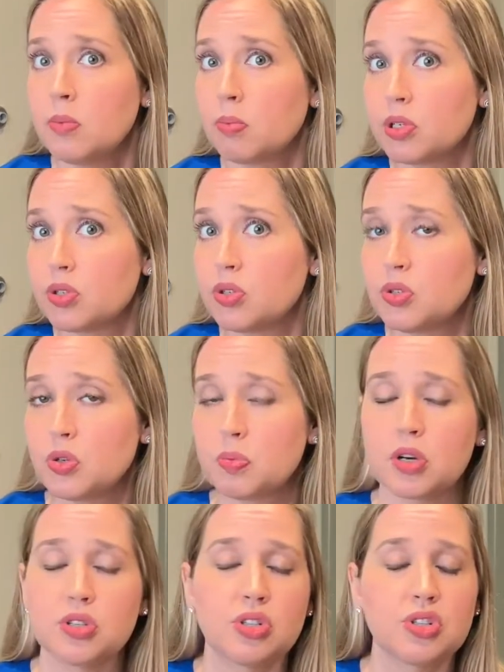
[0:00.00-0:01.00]
Bristle
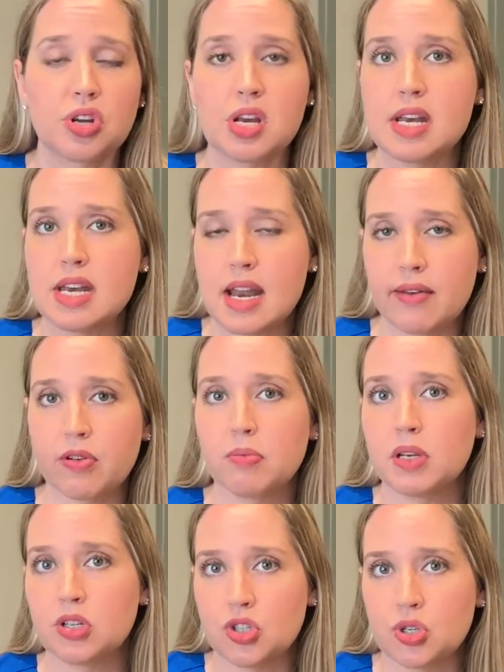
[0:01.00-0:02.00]
toothbrushes should never
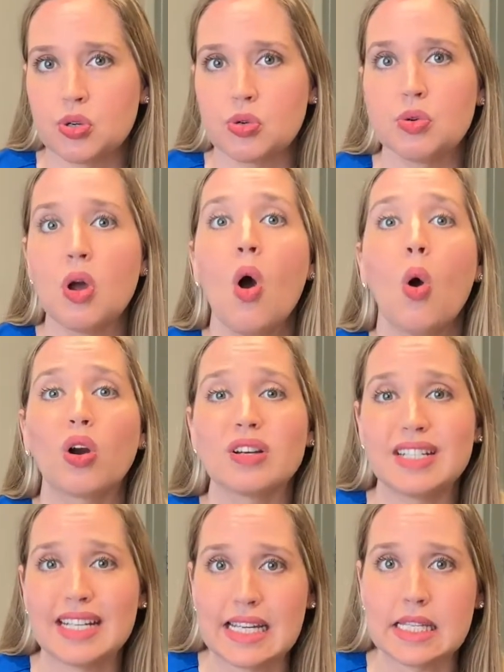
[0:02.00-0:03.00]
be chewed or
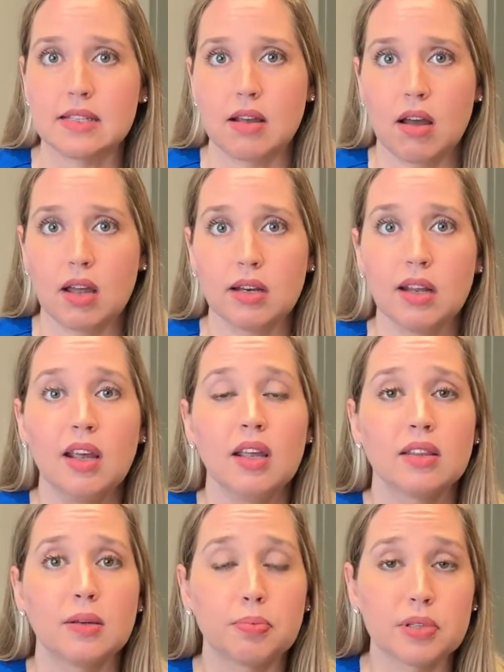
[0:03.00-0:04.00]
teethed on.
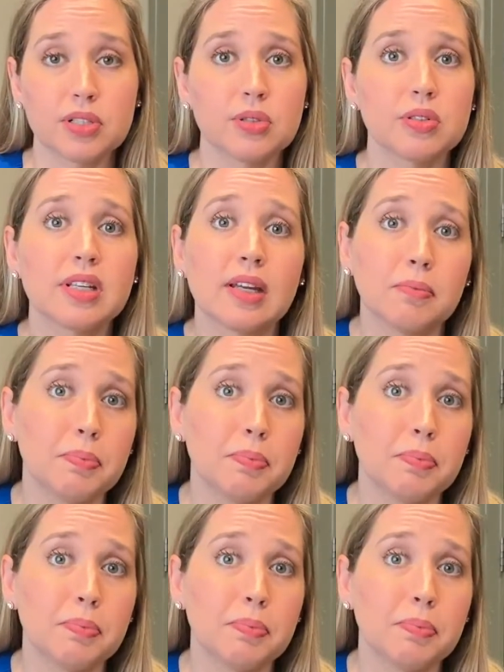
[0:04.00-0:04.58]
The bristles can